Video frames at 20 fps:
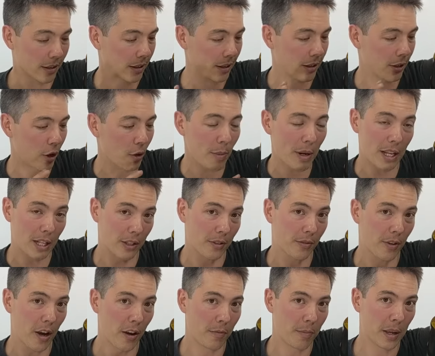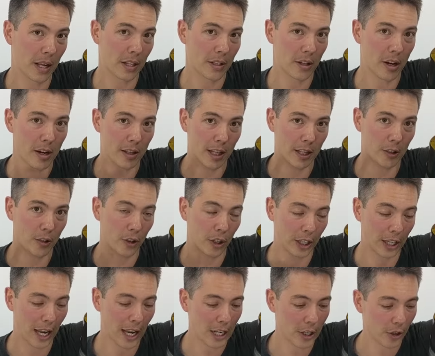to tell me it's 5 PSI, and that's got
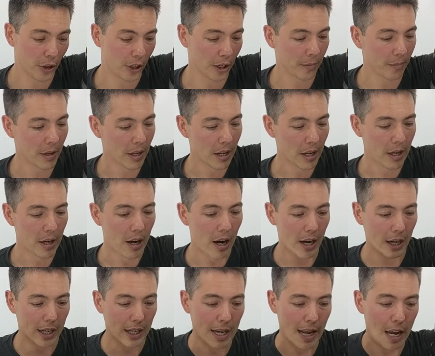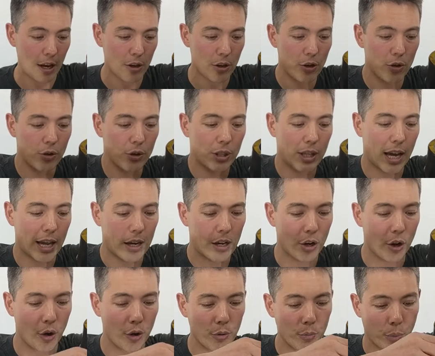a gauge on it, I can now use that
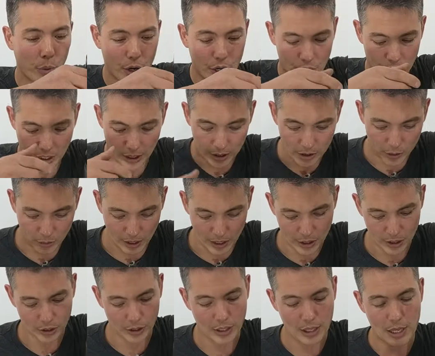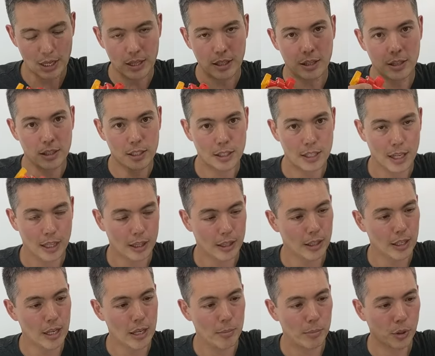known pressure to actually set
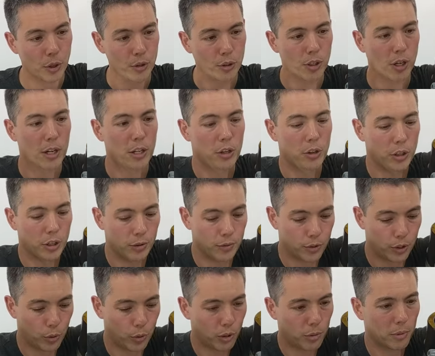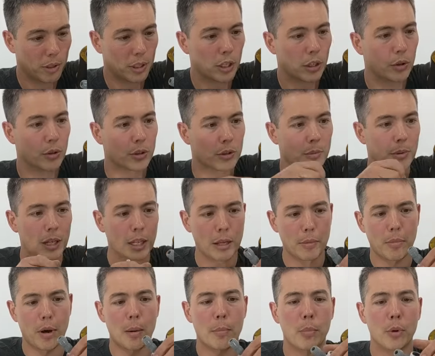the BlowTie unit. So what I'm gonna do is I'm gonna
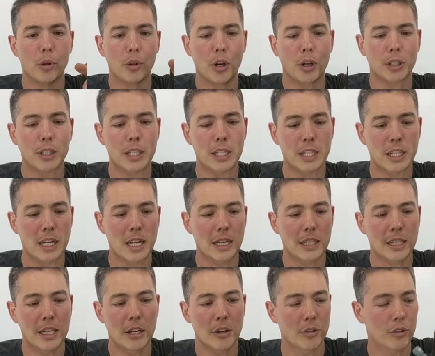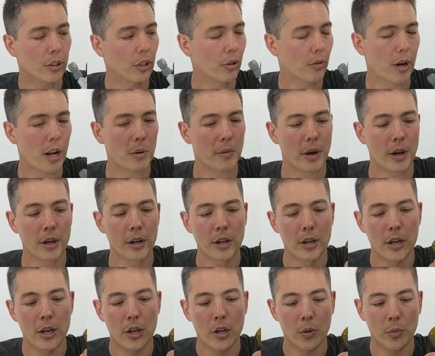get my ball lock disconnect here. It's a gray one
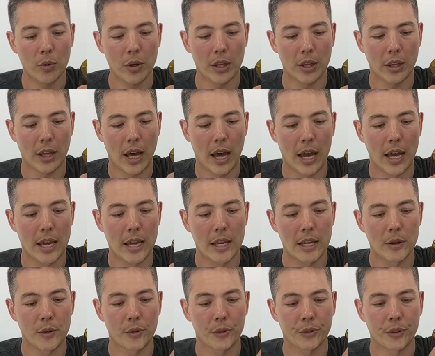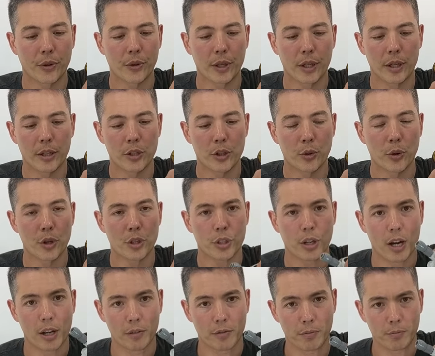with also a
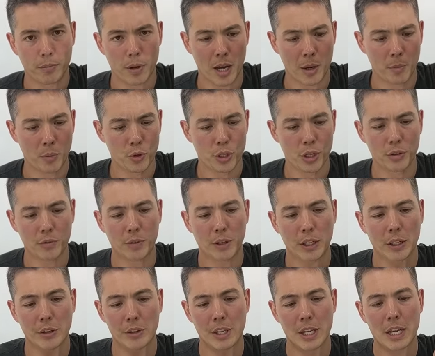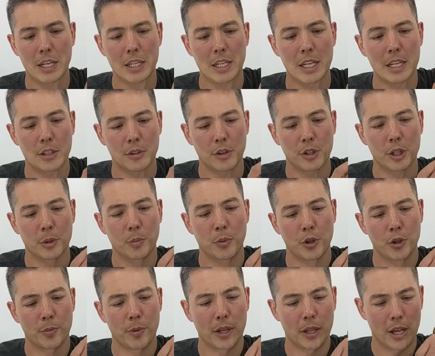duotight push-in fitting on the end here. So I just
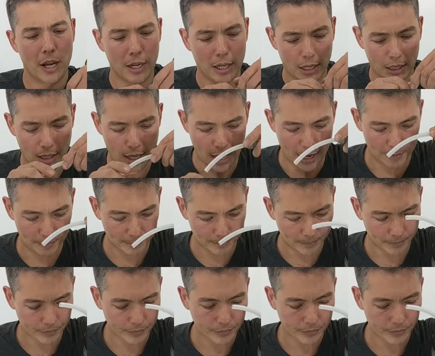push my line in that.